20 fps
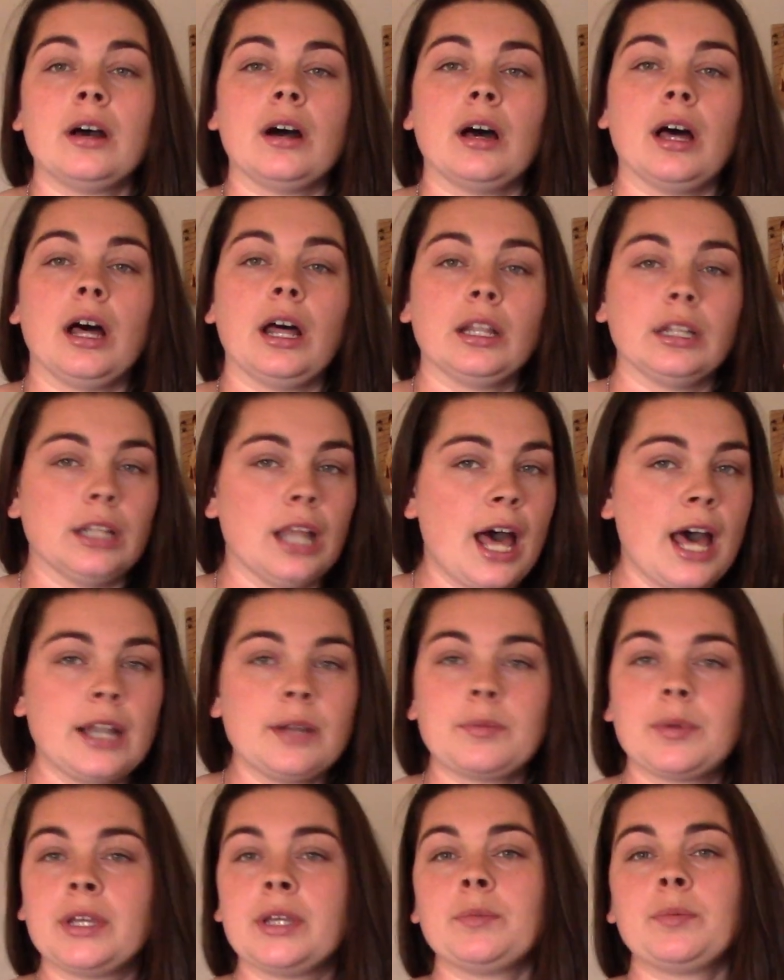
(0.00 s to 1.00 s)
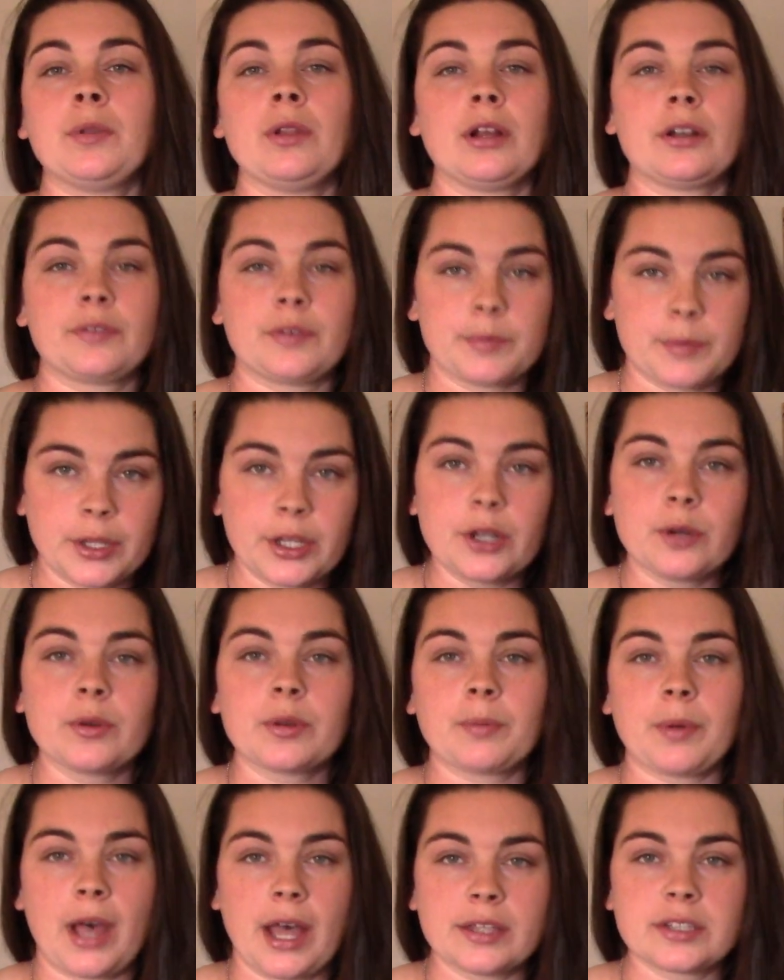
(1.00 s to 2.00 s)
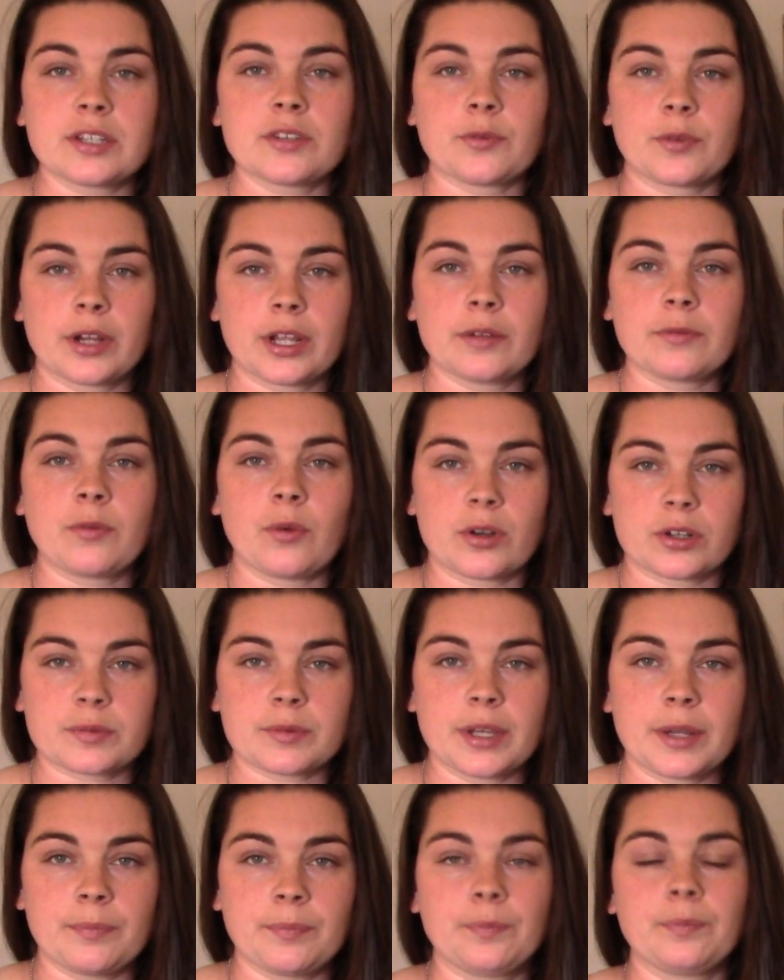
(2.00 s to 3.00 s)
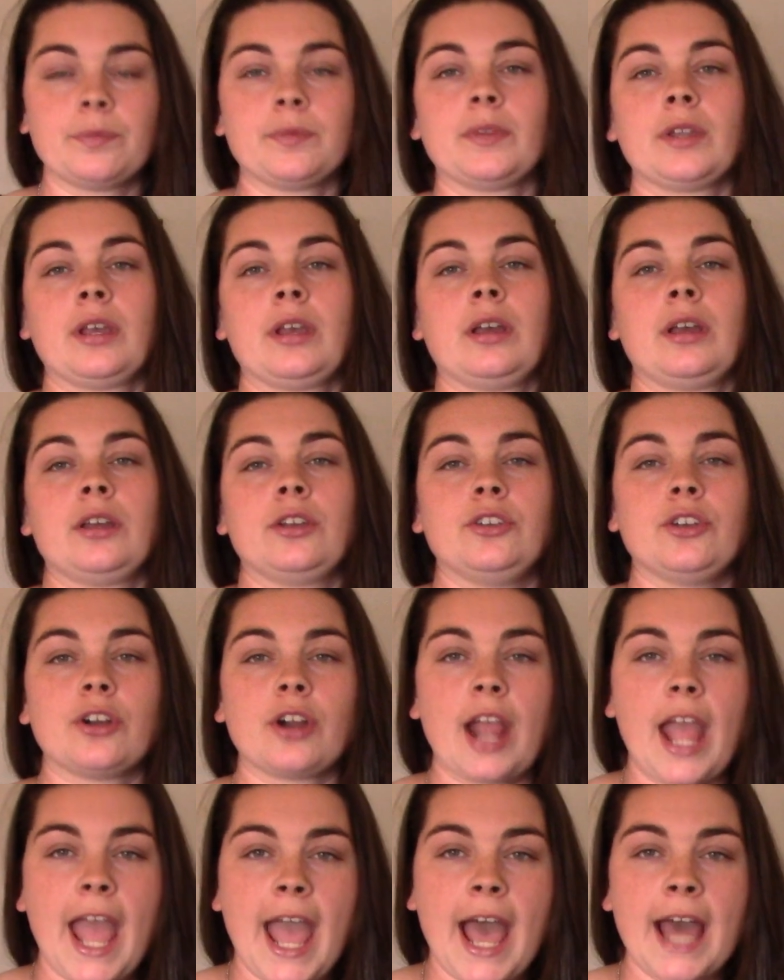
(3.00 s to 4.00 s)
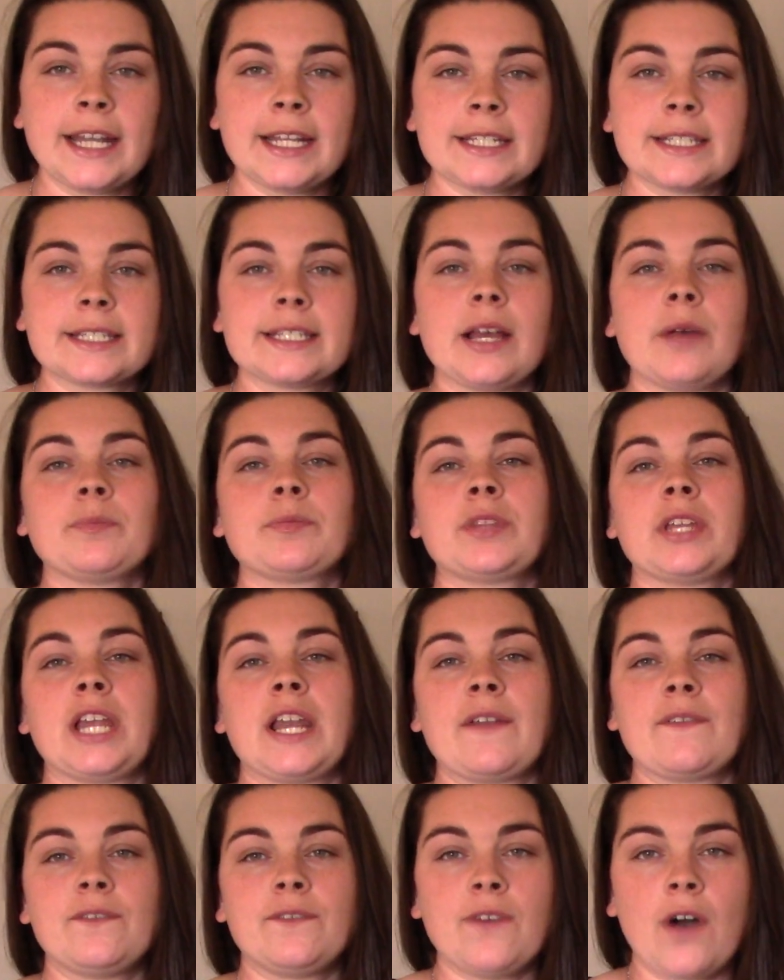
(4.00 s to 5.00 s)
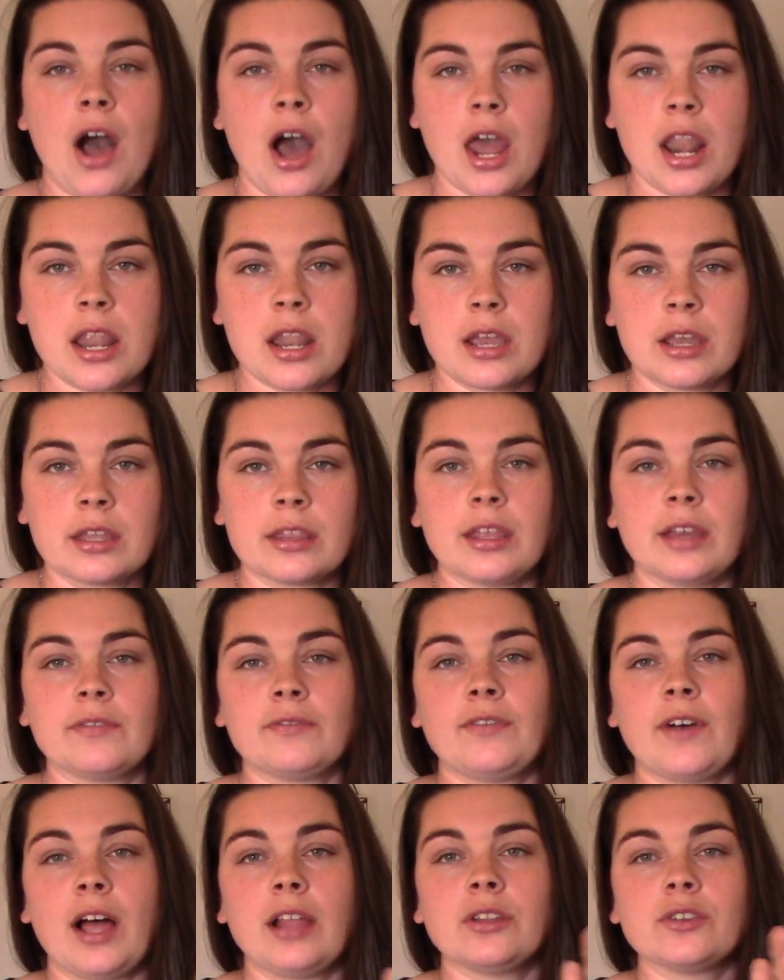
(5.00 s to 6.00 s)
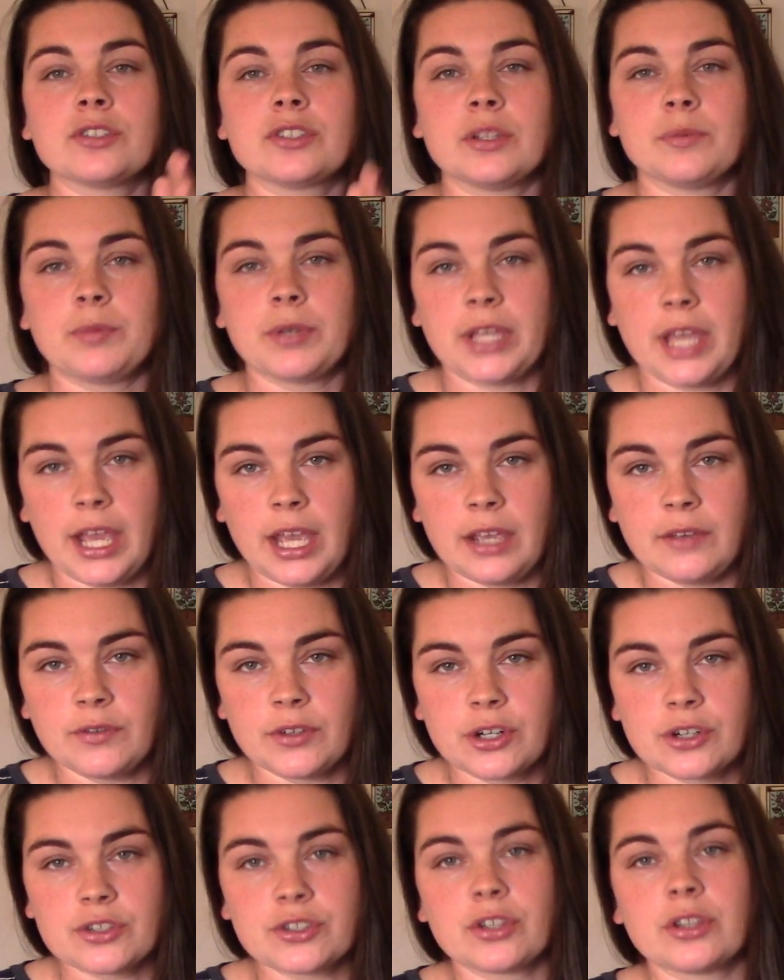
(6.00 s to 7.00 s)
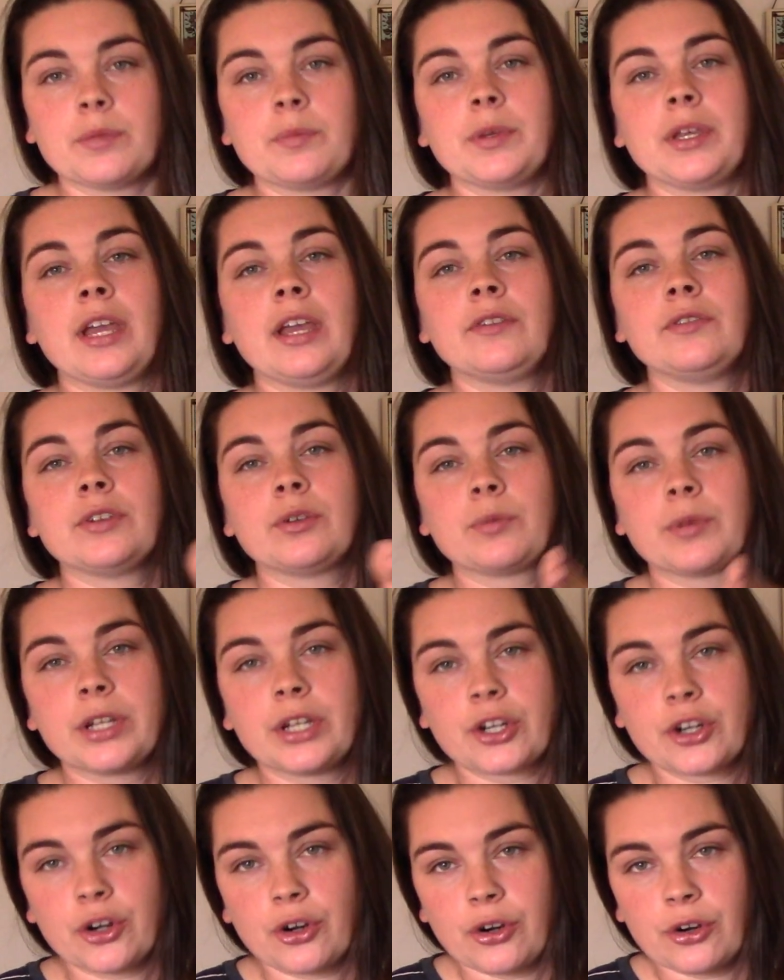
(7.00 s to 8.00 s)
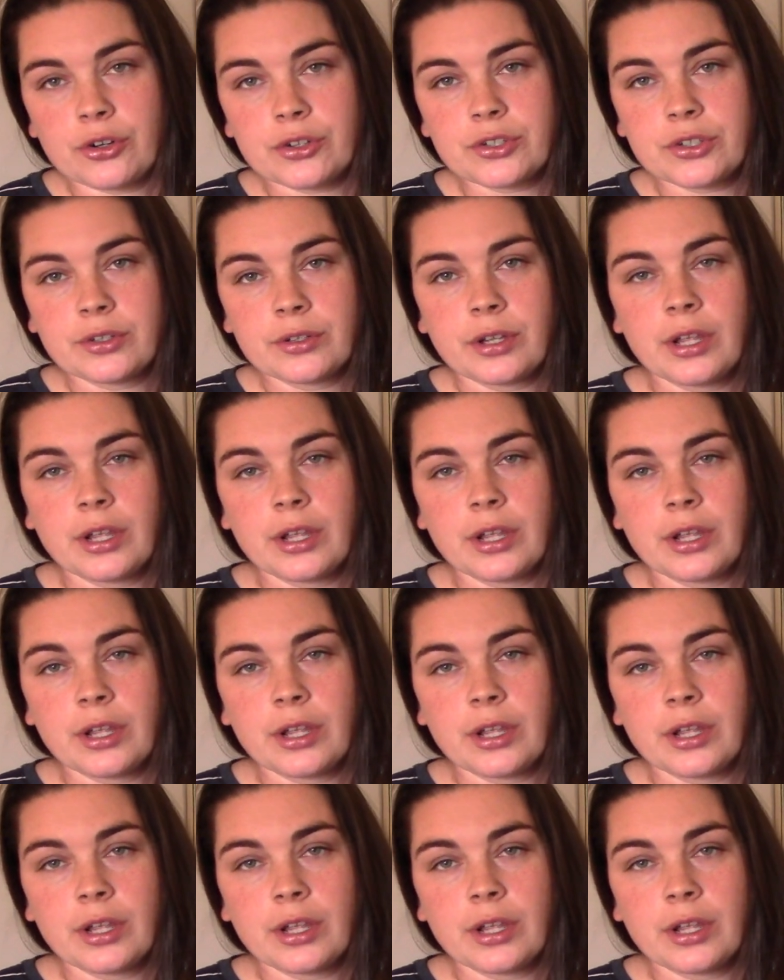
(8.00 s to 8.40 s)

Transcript: A lot of people are familiar with positive reinforcement. You're adding something fun that follows the behavior so the behavior reoccurs.